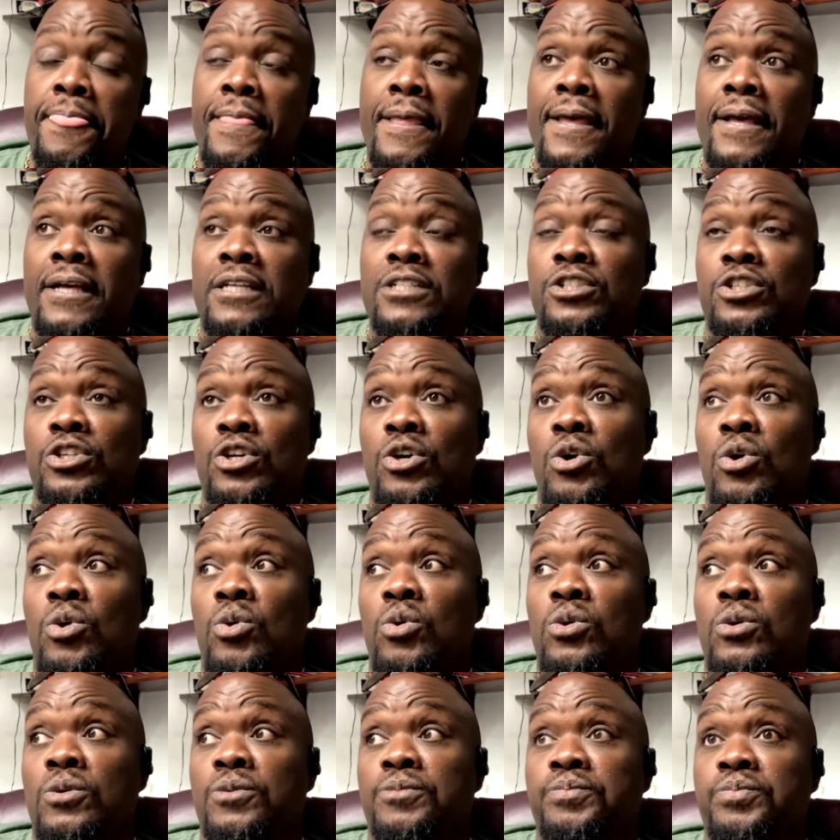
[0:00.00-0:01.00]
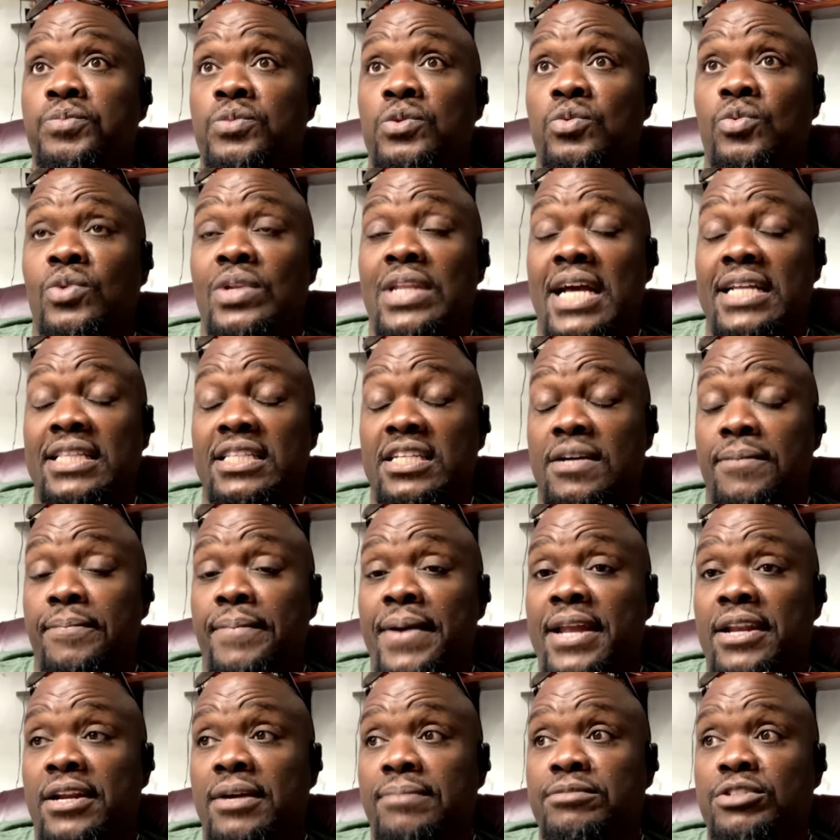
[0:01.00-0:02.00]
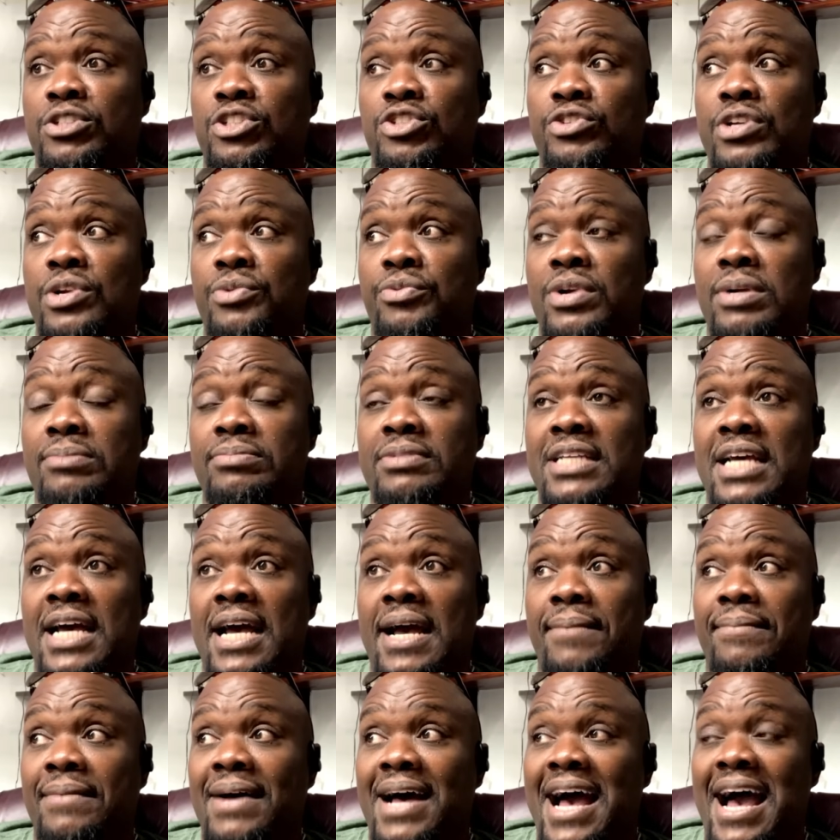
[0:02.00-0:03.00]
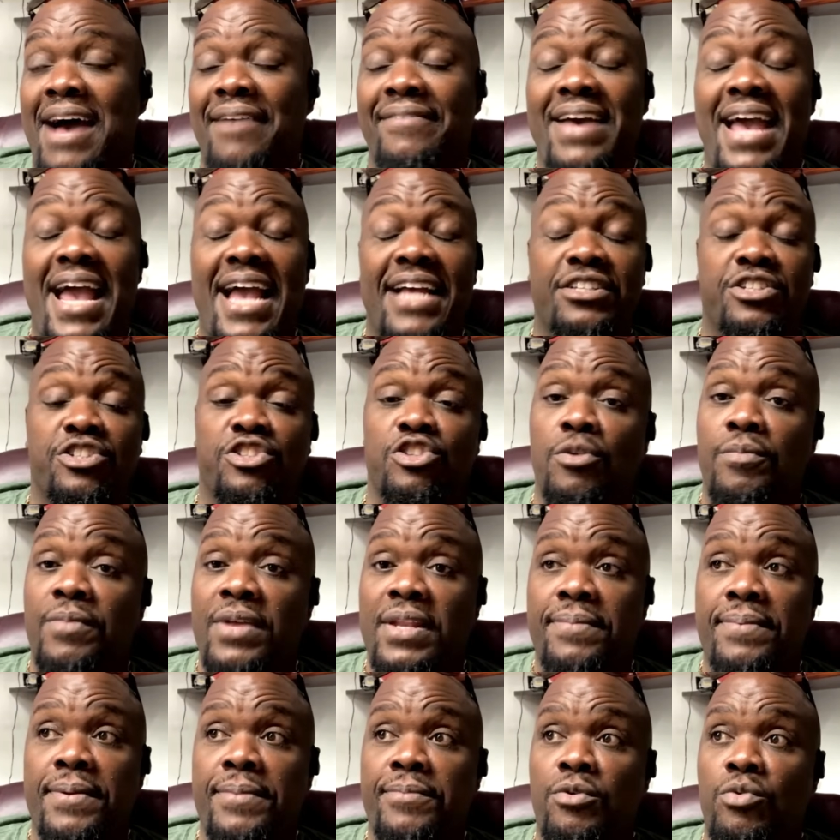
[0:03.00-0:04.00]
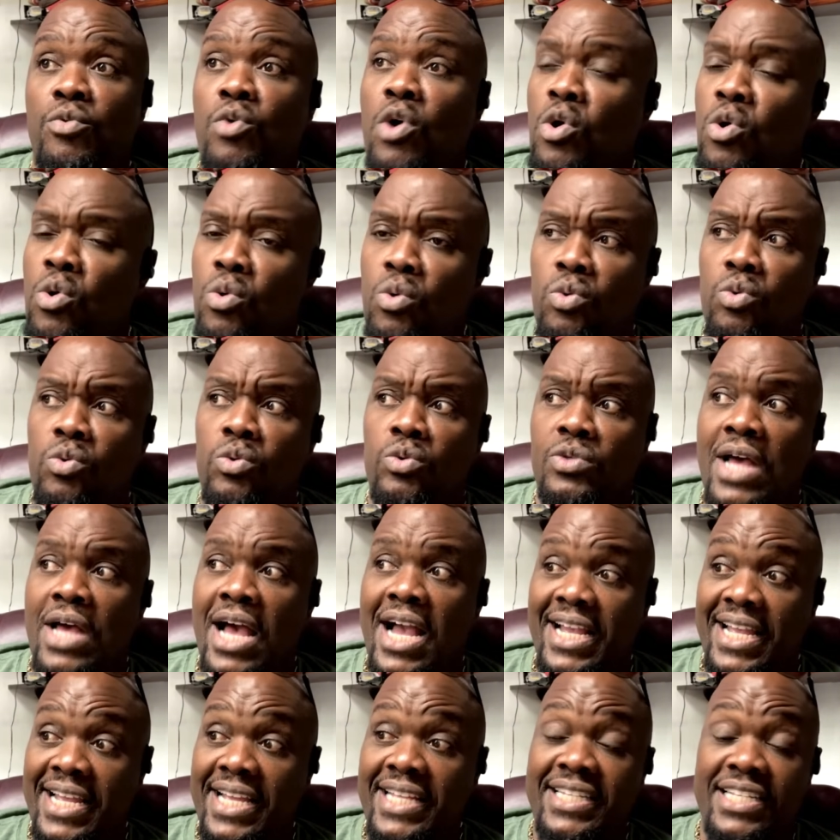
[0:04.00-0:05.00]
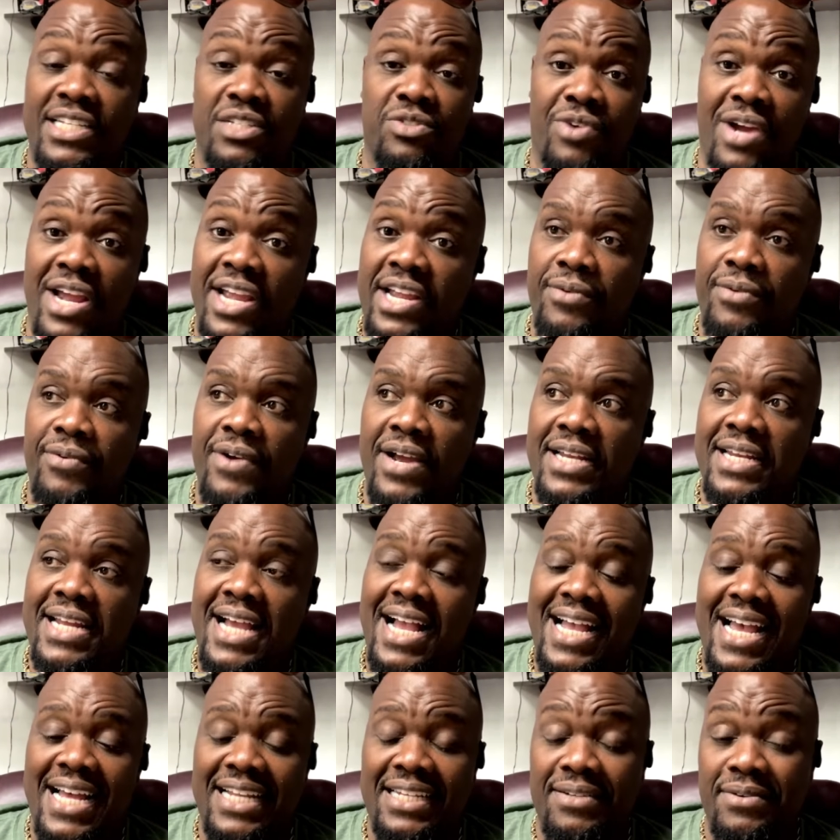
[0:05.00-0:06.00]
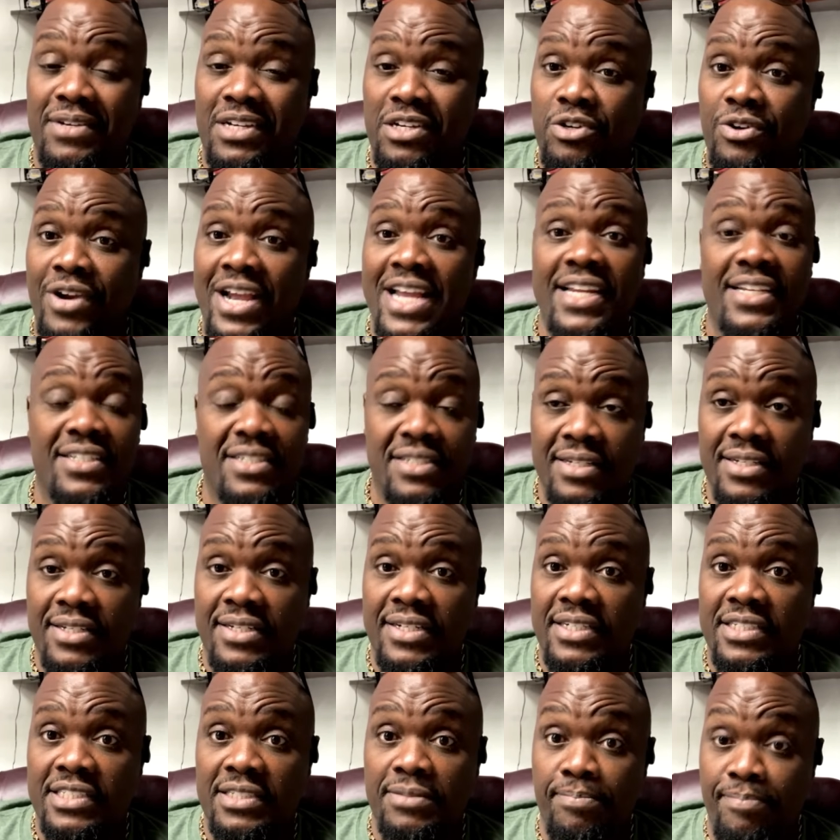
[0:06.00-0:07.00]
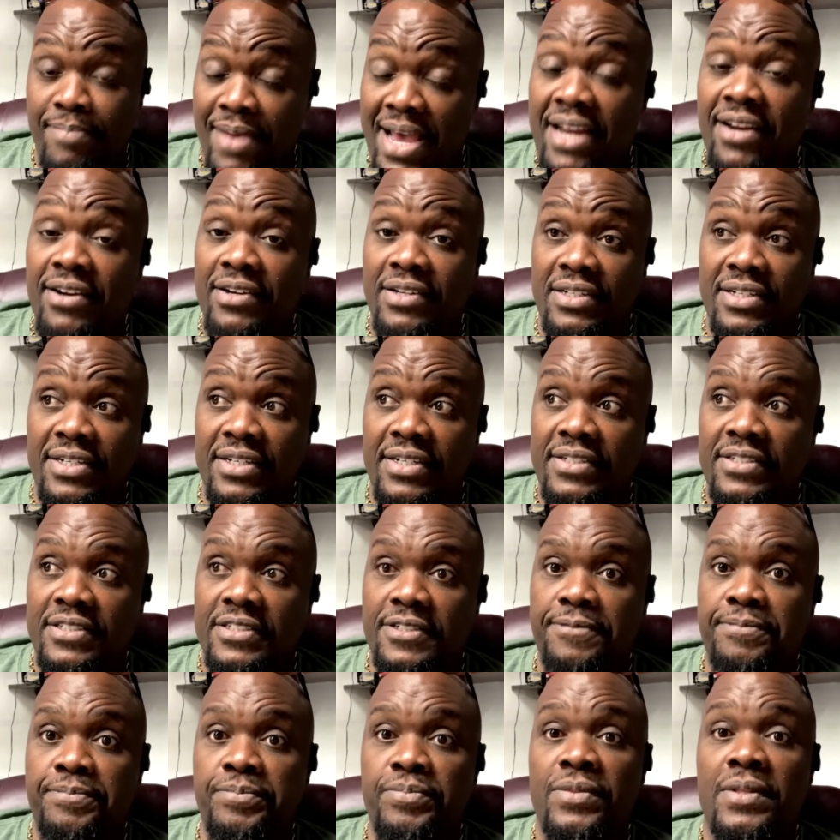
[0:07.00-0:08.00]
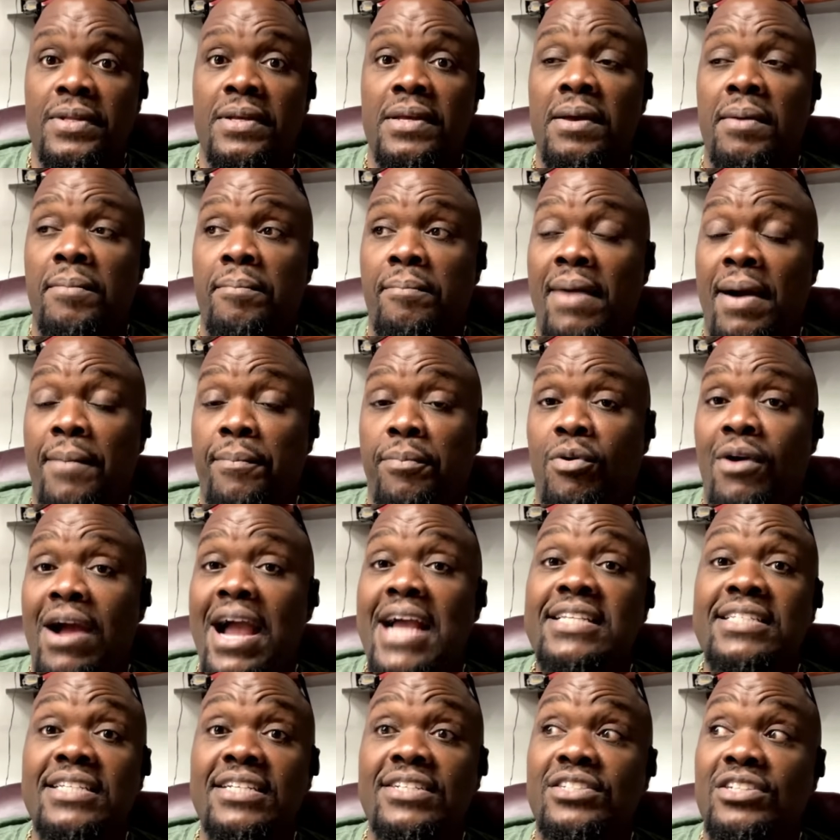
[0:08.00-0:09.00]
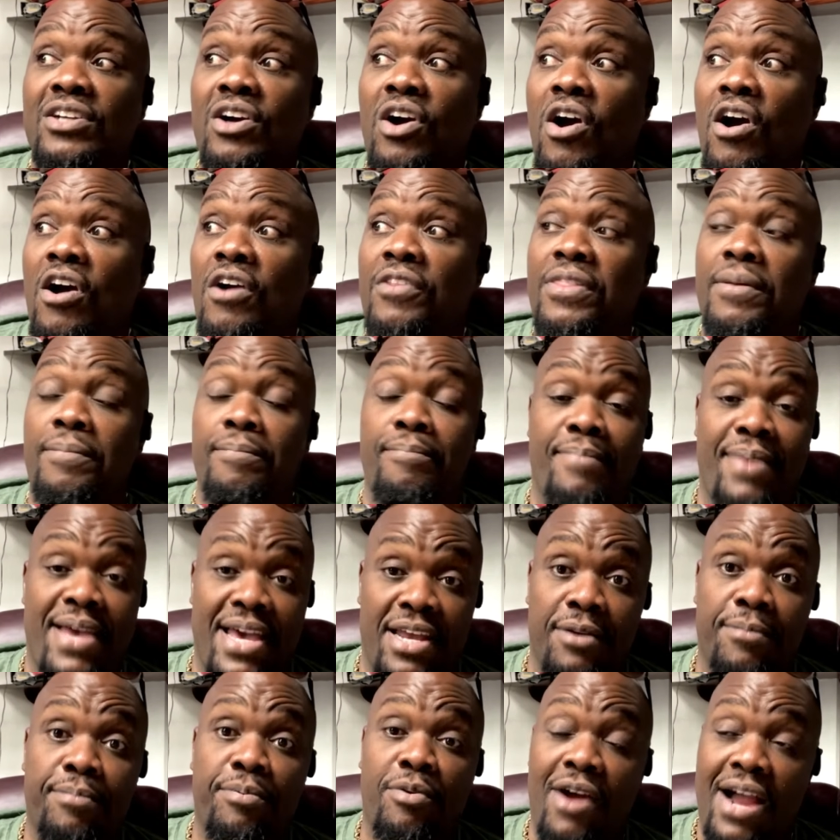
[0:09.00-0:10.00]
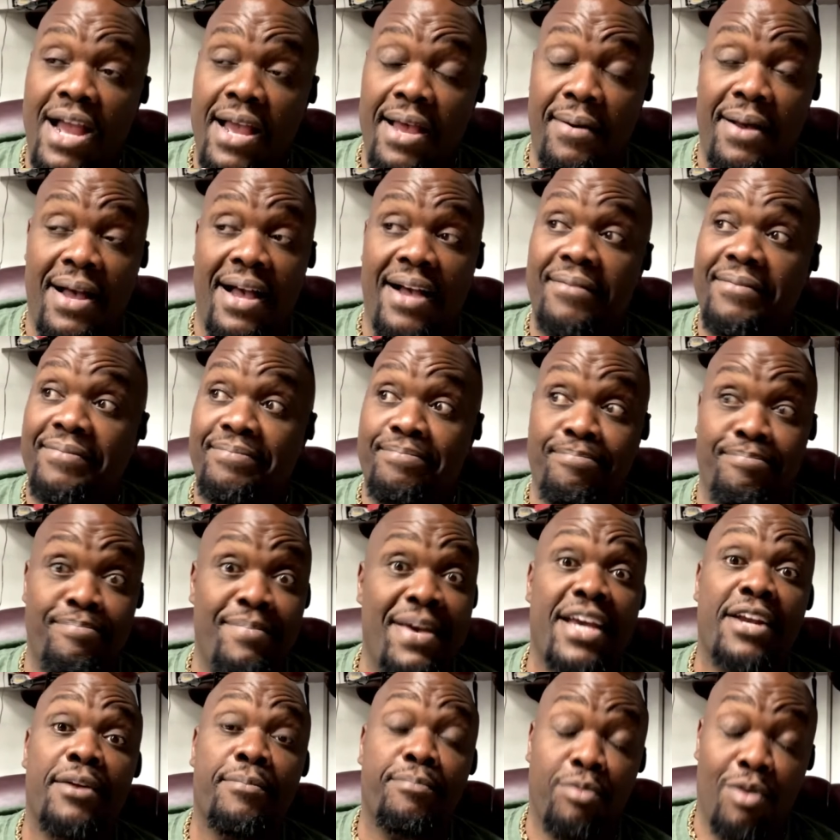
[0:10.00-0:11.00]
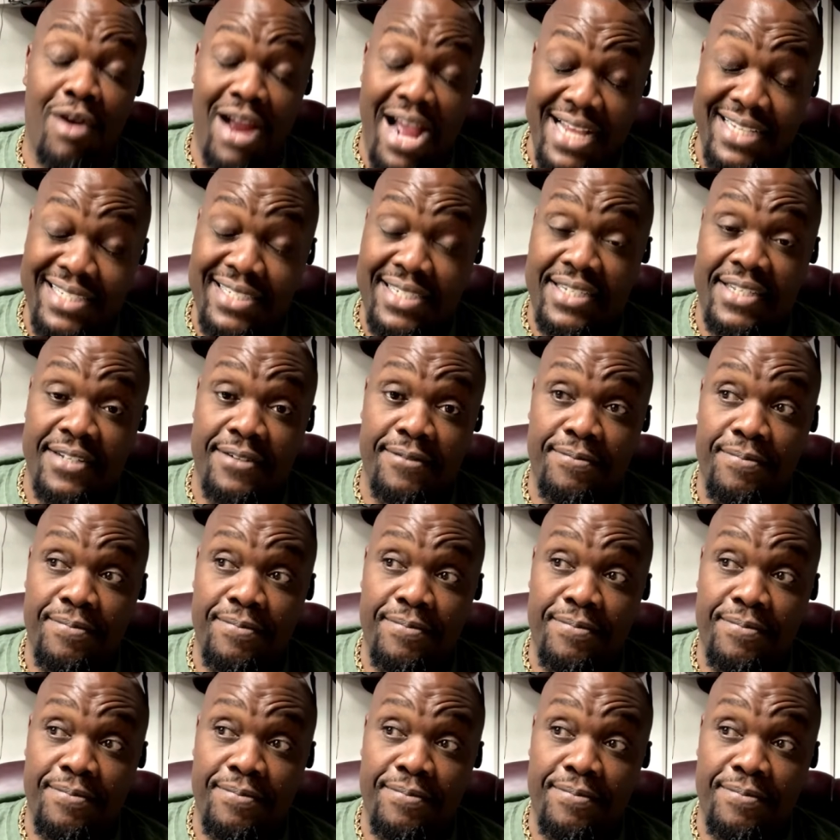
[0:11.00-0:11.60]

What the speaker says: So with like the competitor up the street, Rim Time, I've had so many people, whoa, I can get these right here, right now. I got the greatest looks, better looks. My prices are the better pricing.